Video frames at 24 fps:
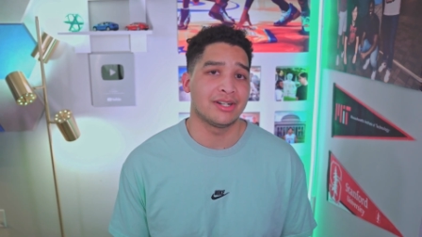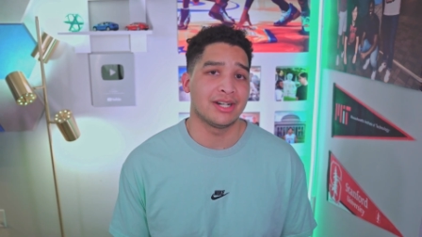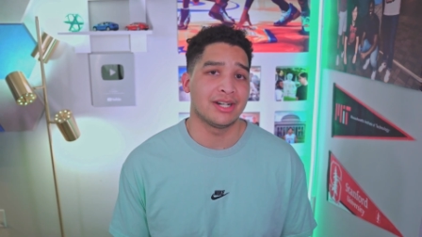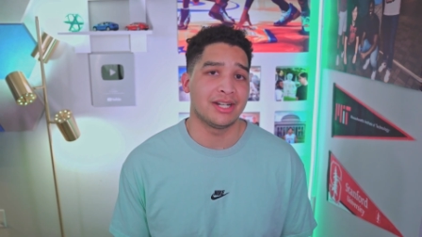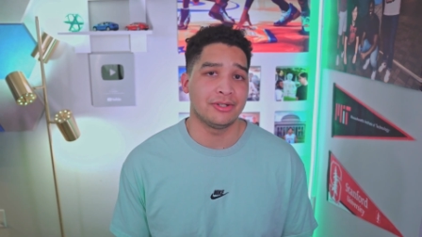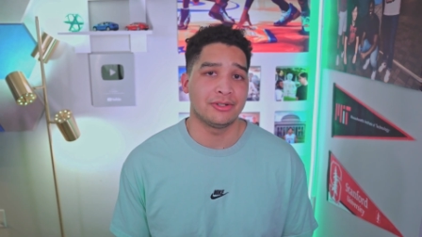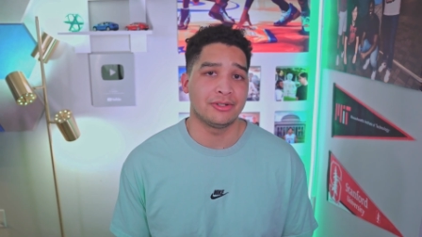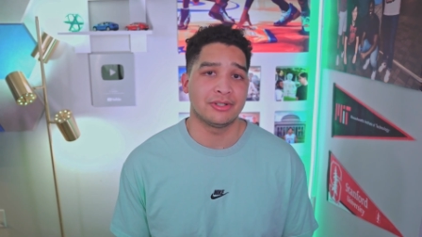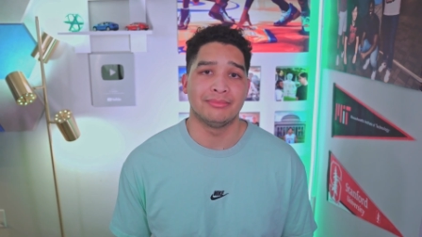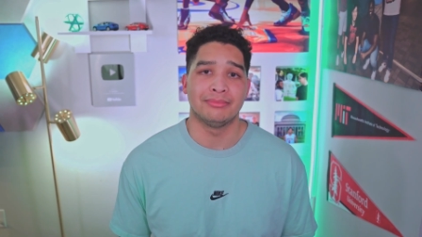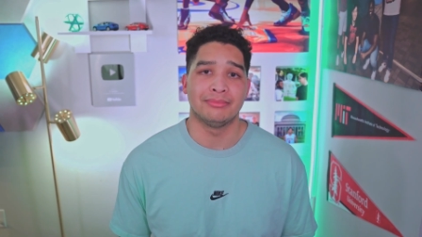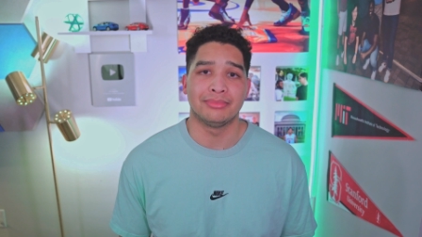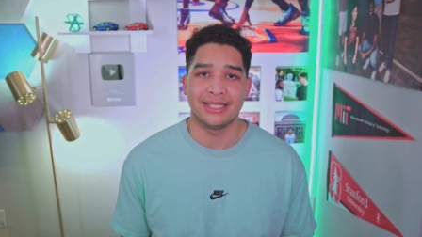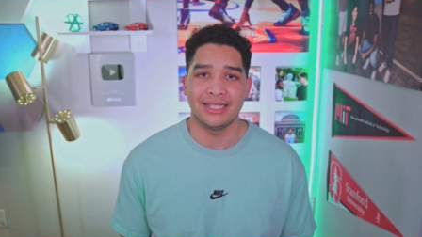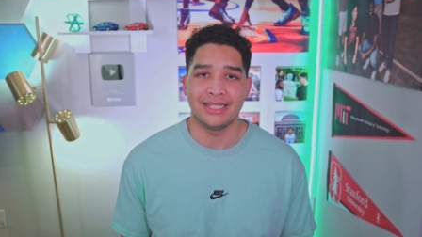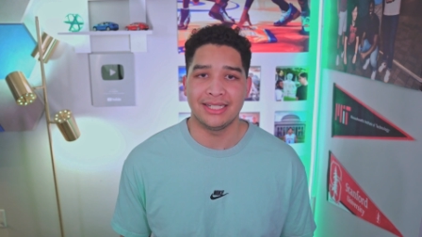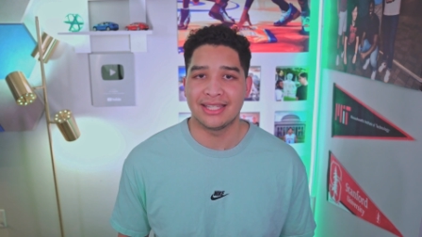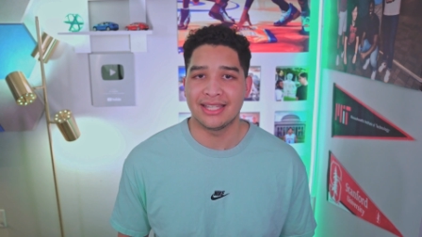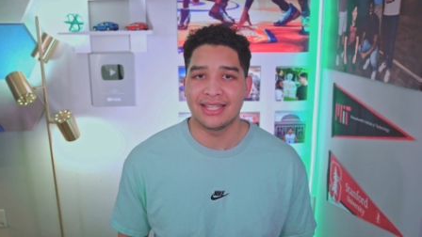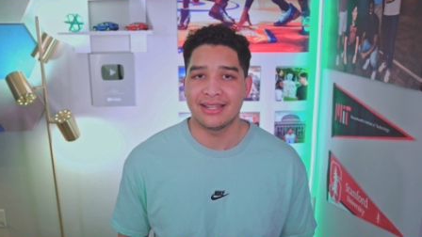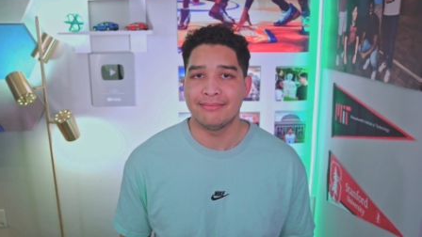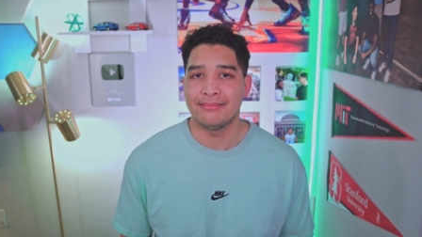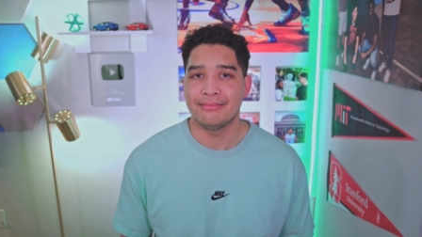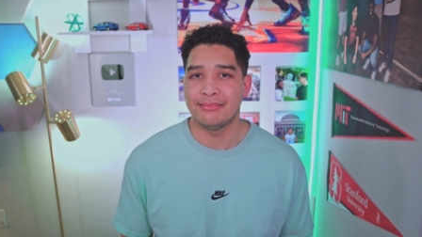and you'll complete
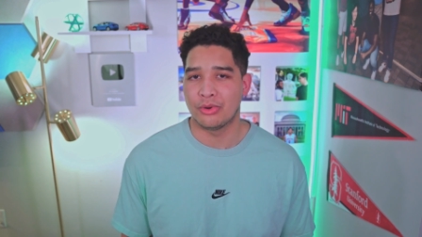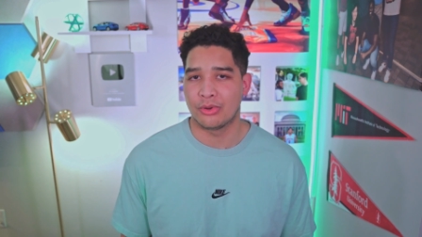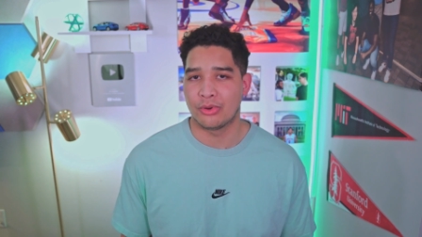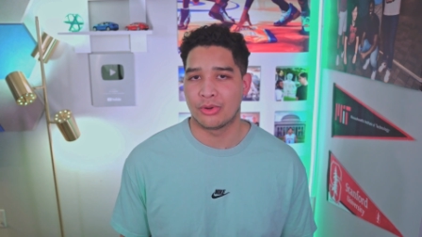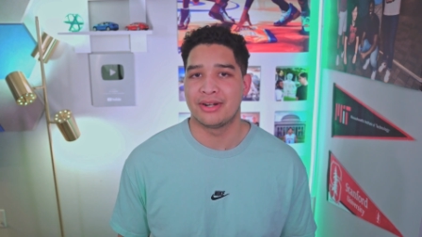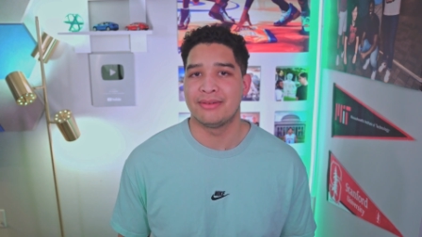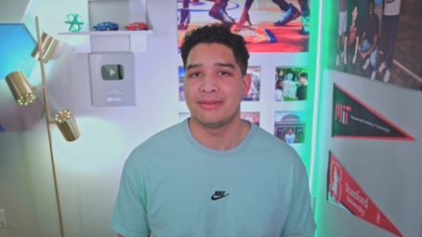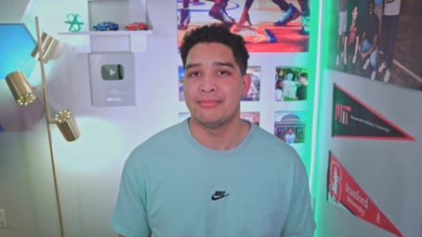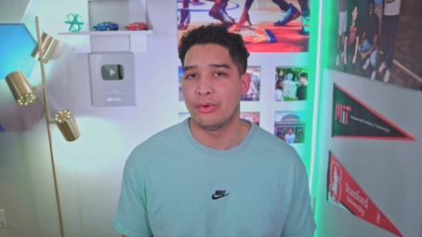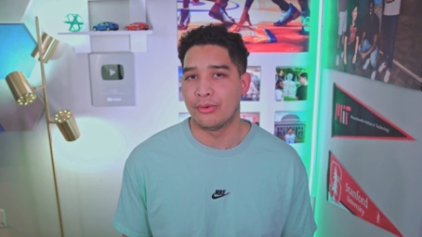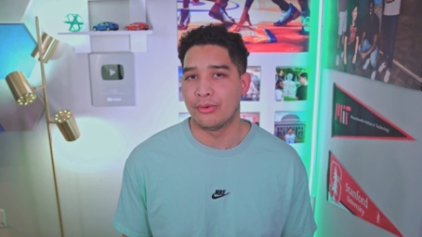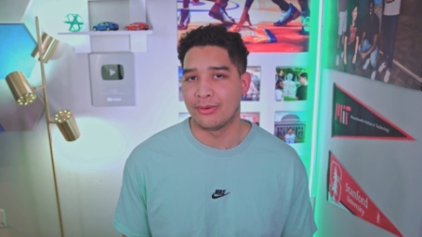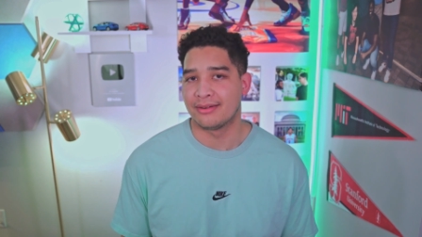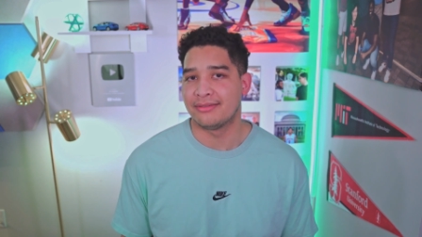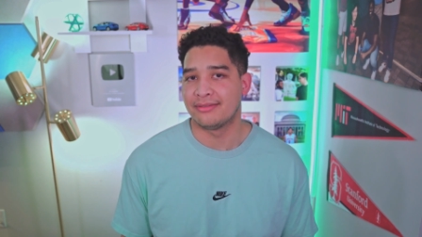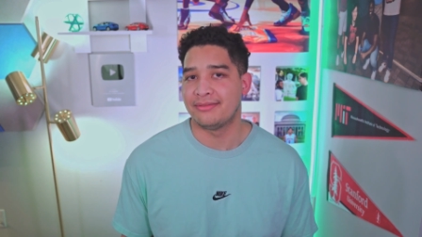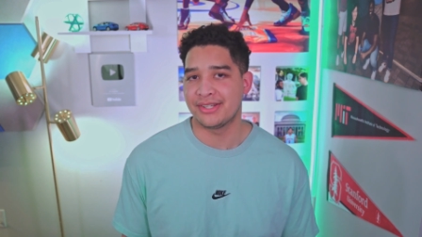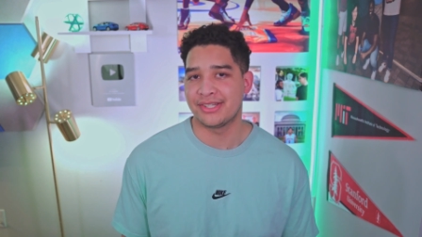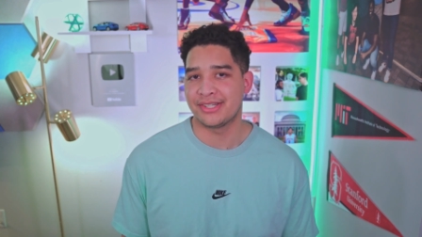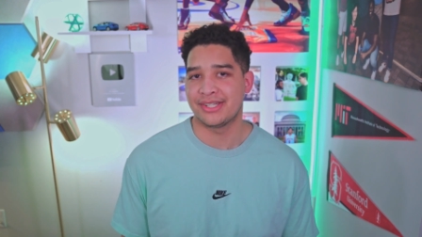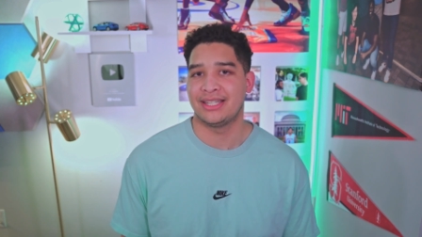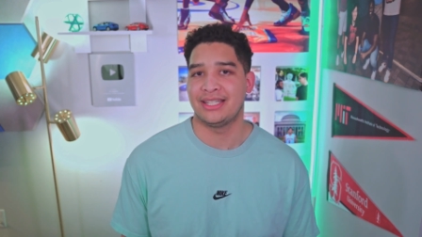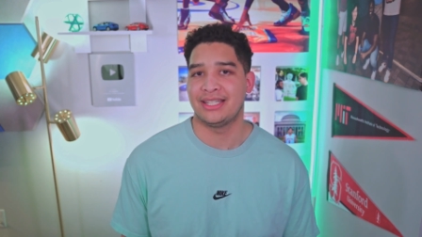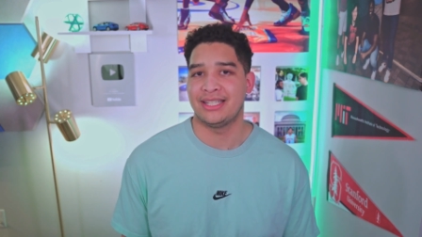them more and more
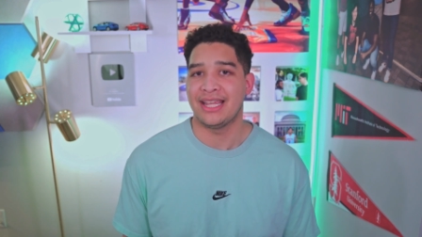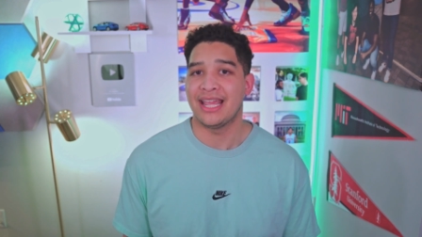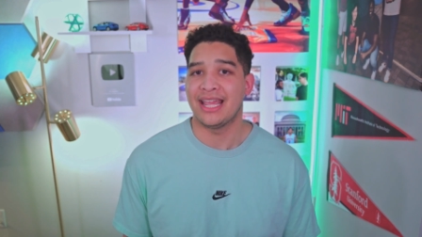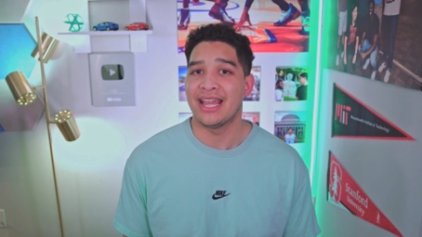efficiently